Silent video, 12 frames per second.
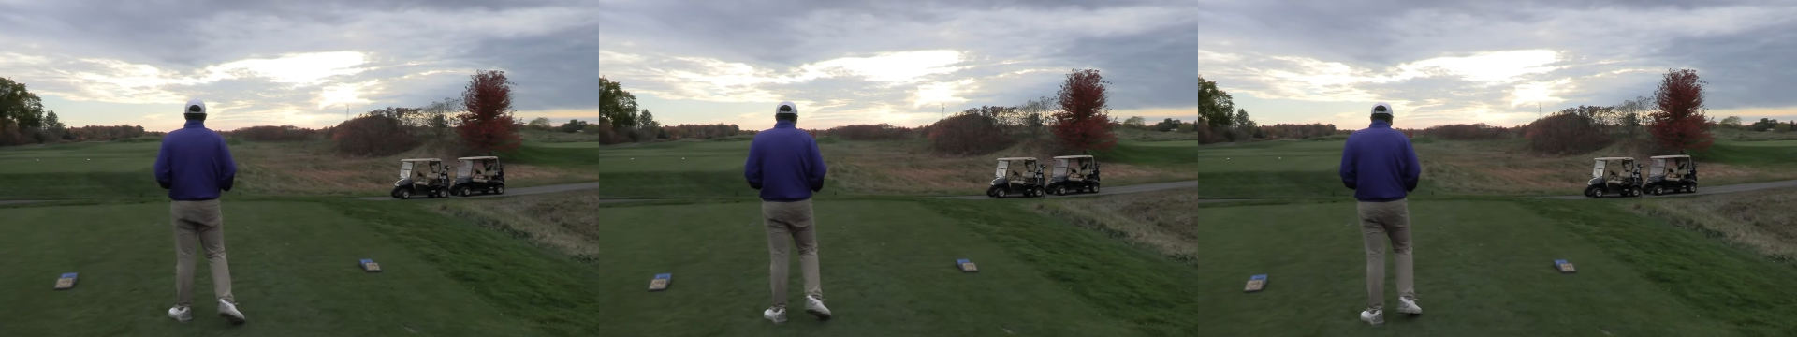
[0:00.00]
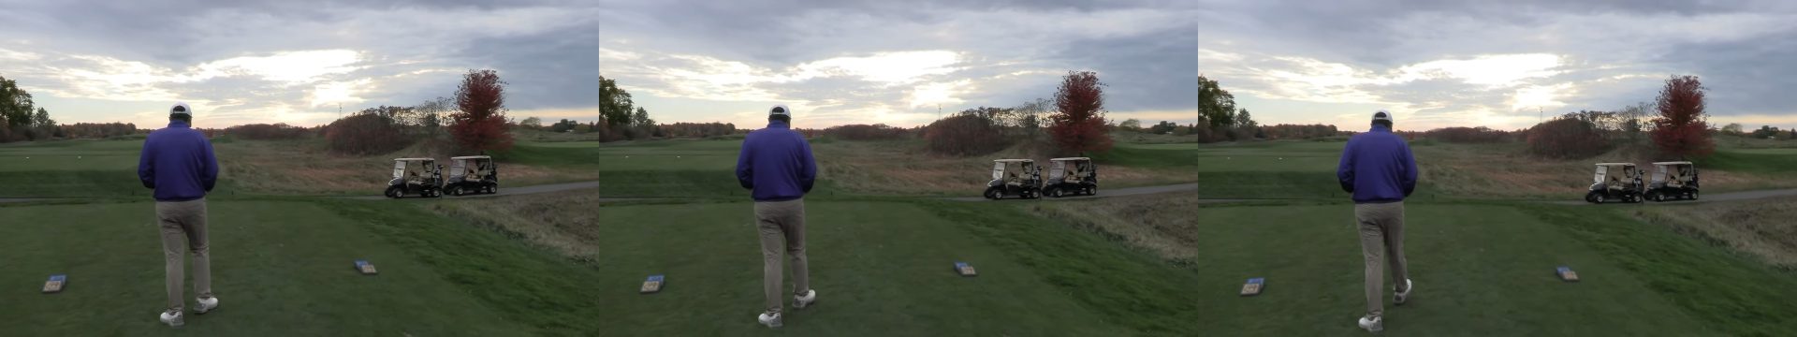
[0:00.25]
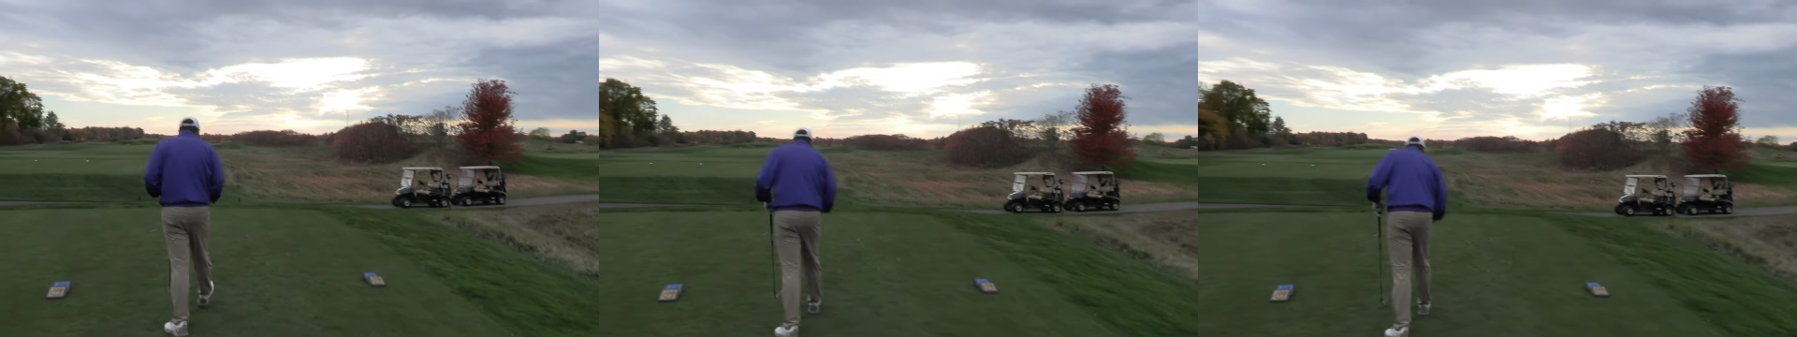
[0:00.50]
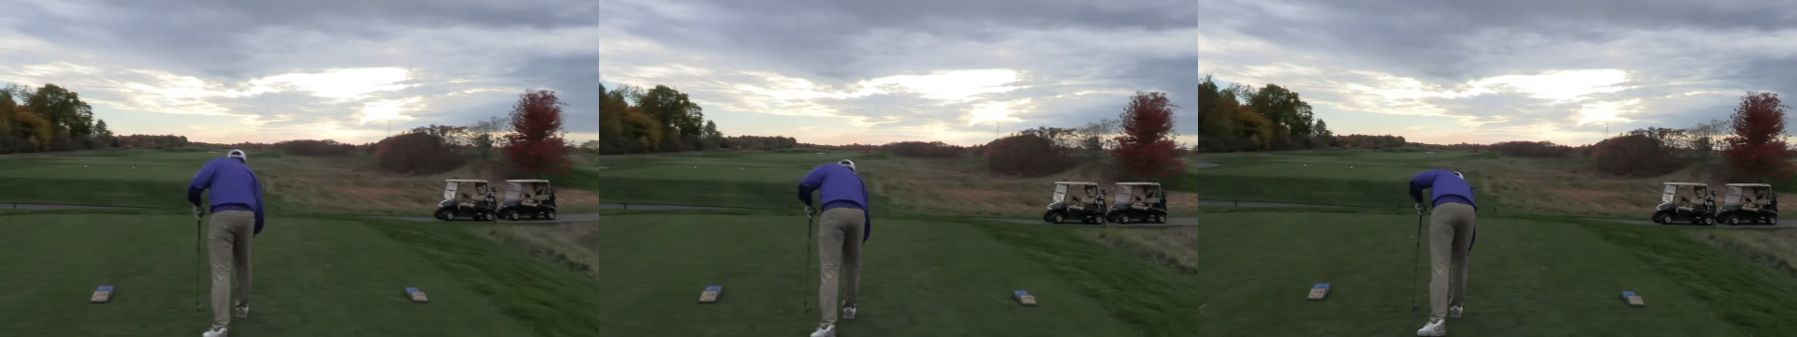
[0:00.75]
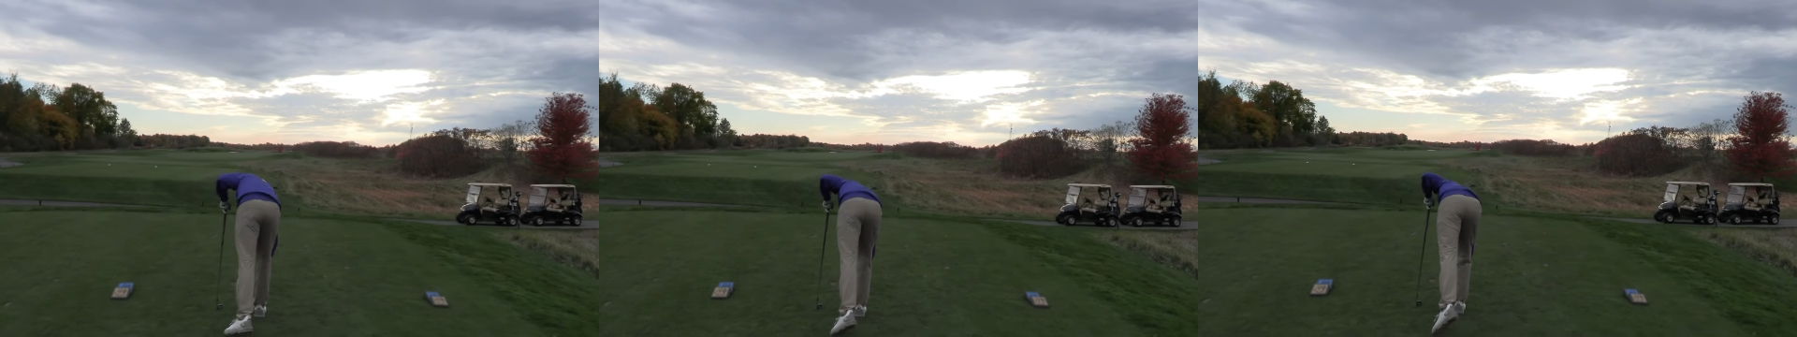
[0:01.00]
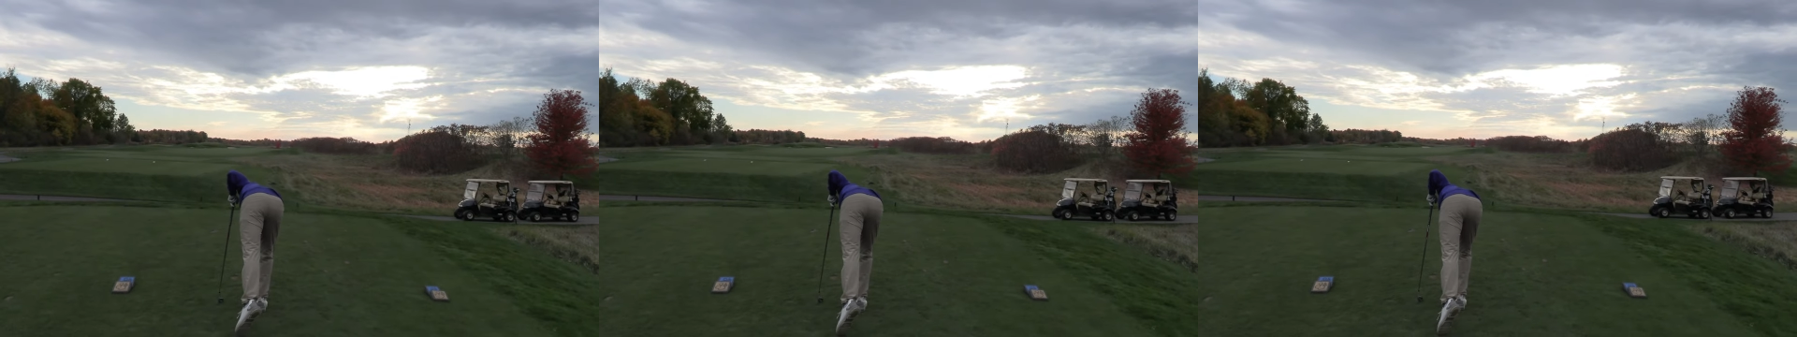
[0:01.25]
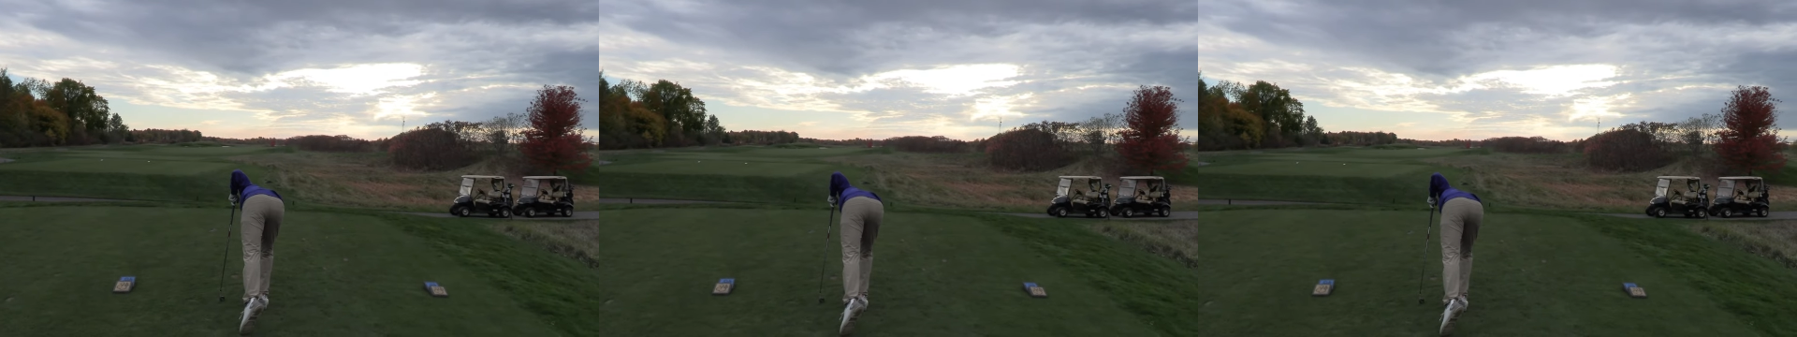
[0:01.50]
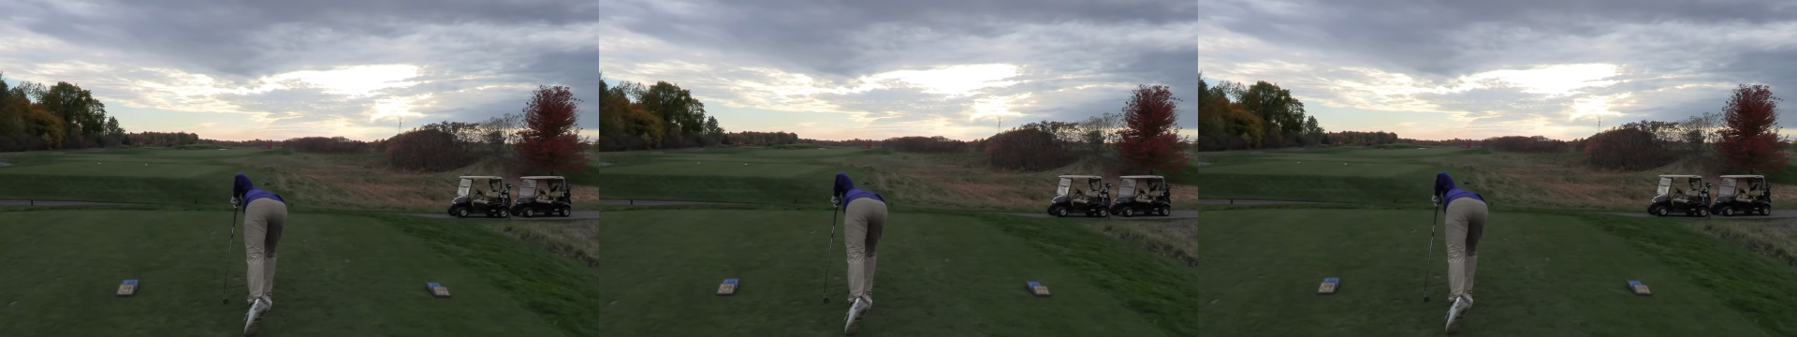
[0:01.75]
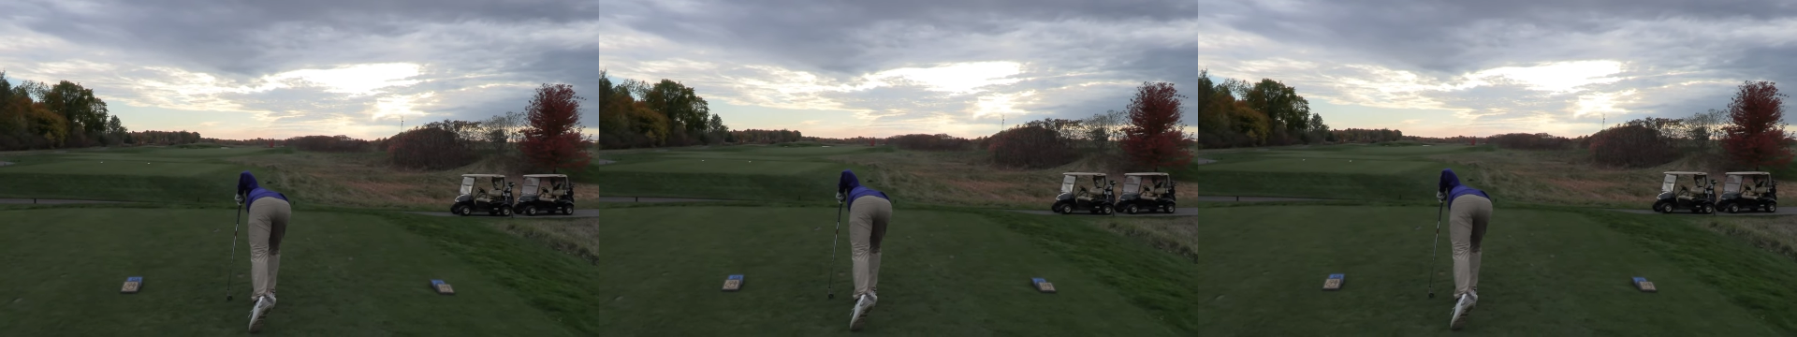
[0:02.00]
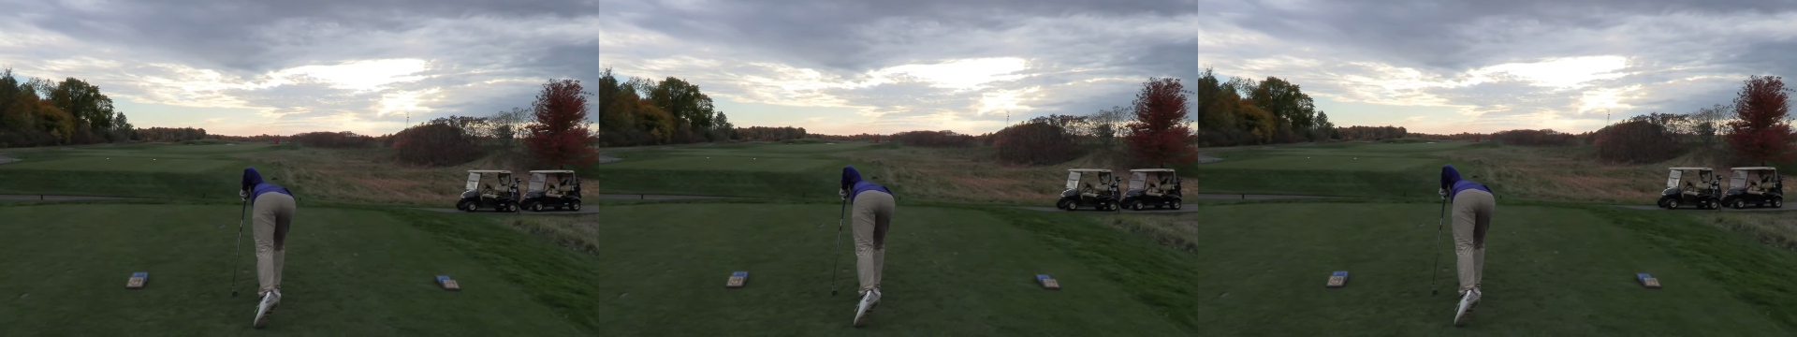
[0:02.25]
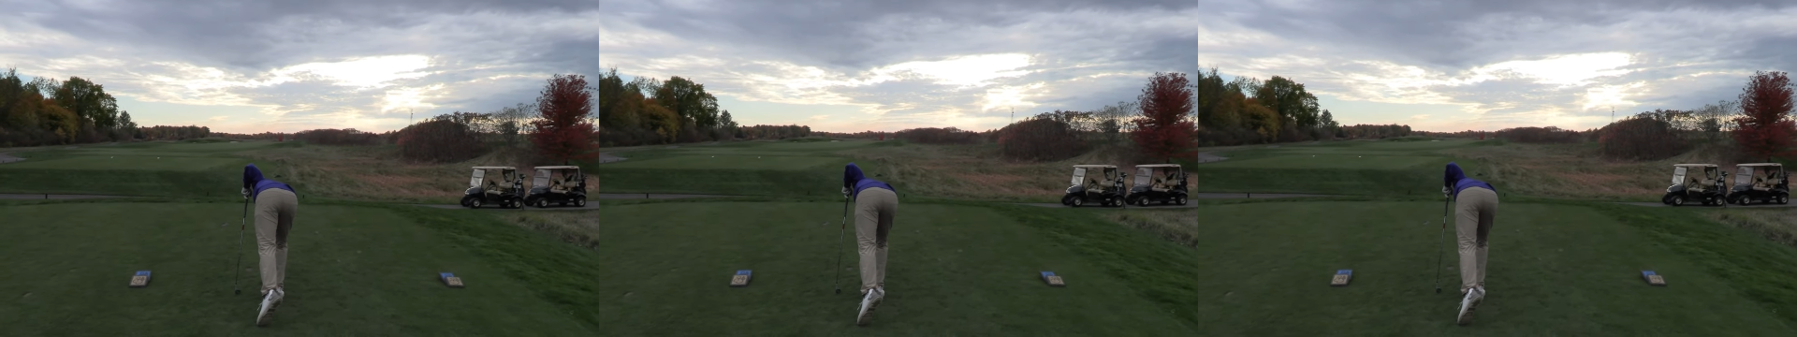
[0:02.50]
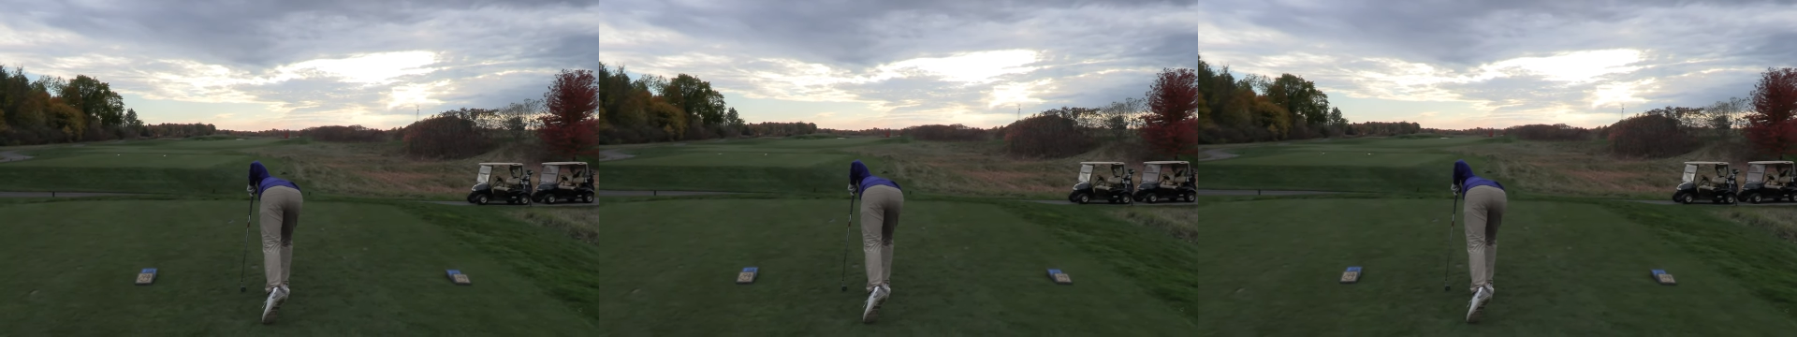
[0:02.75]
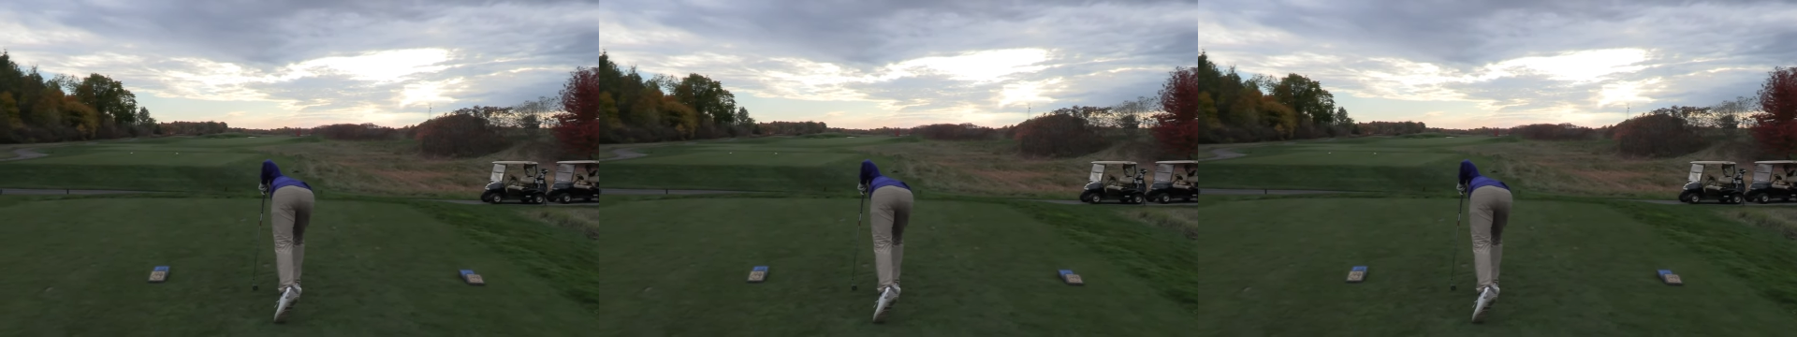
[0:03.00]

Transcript: Nobody's mouth can be seen.